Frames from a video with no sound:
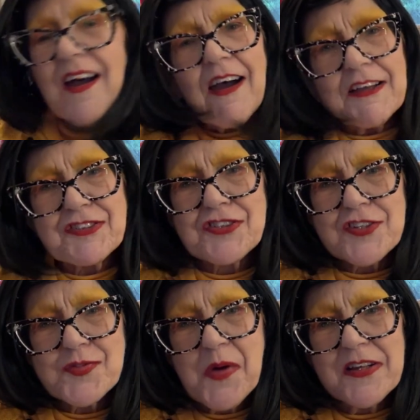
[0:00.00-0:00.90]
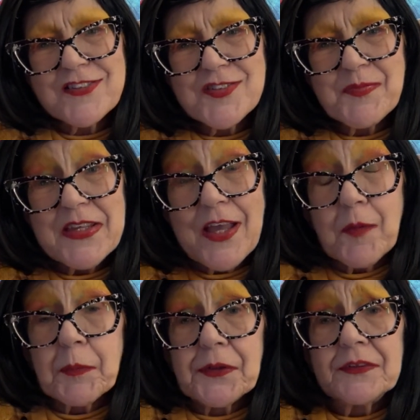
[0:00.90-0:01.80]
I just wanted to be
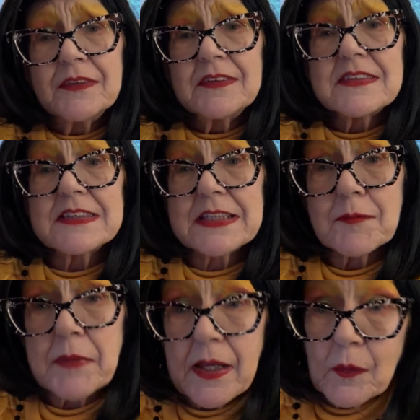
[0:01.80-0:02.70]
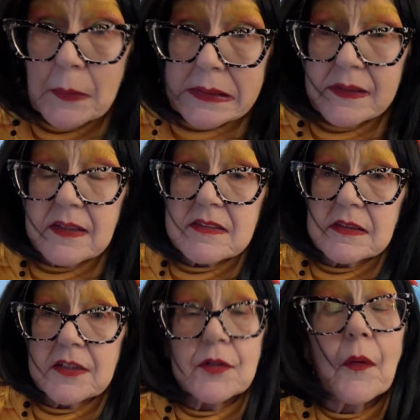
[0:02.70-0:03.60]
able to get back quickly to
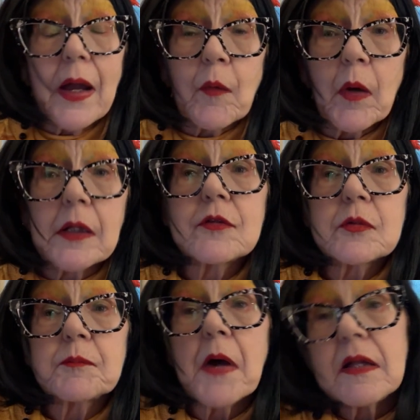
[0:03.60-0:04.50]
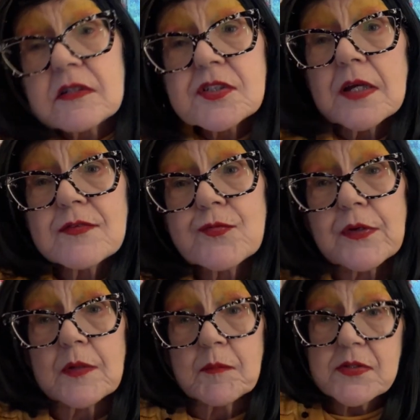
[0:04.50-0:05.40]
let you know I wanted to apologize for
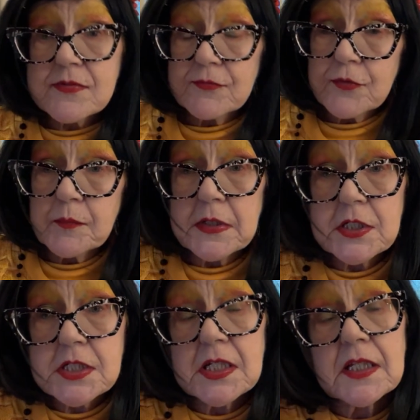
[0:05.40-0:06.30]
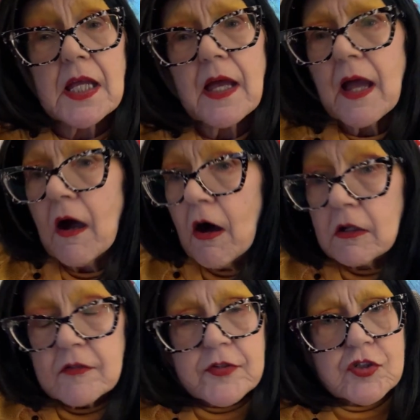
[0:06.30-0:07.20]
any misinformation.
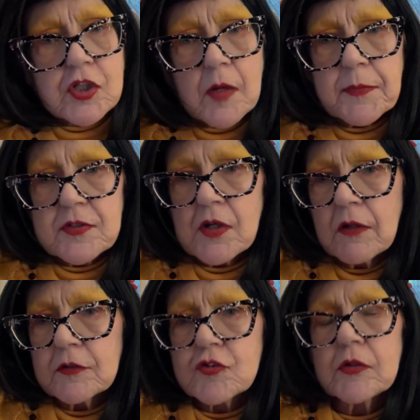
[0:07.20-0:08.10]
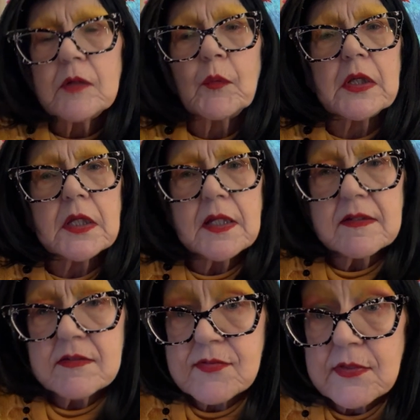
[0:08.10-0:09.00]
All of us shop at Dollar Tree. We
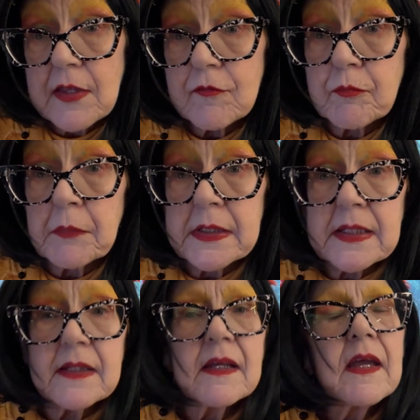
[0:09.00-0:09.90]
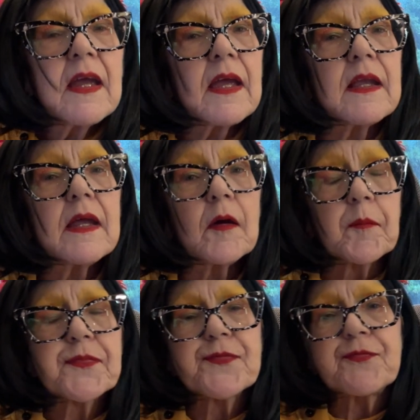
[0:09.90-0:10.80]
need to save money. It
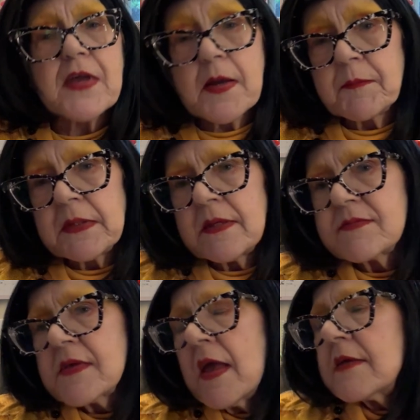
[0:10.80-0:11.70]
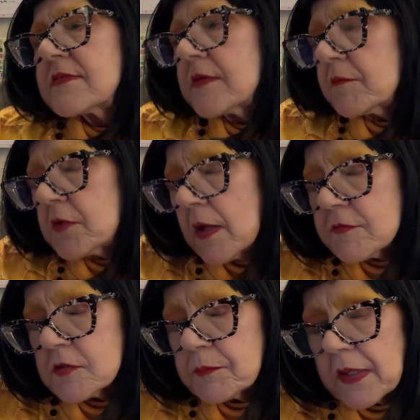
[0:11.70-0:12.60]
helps families.
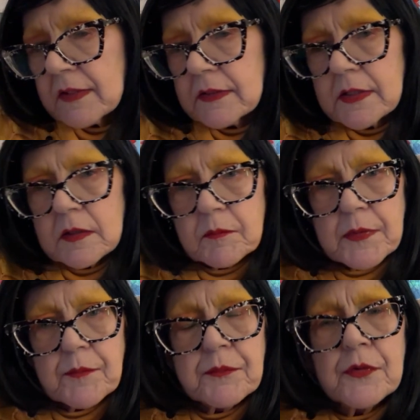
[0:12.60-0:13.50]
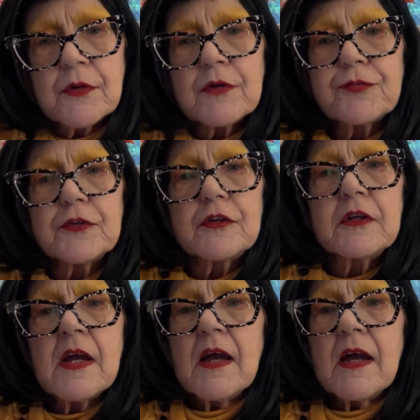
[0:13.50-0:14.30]
Sometimes you'll pay a little bit more for